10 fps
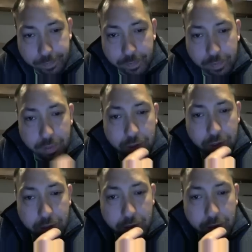
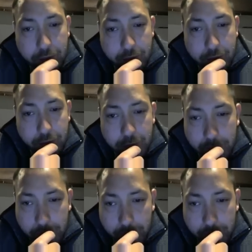No one is speaking in this clip.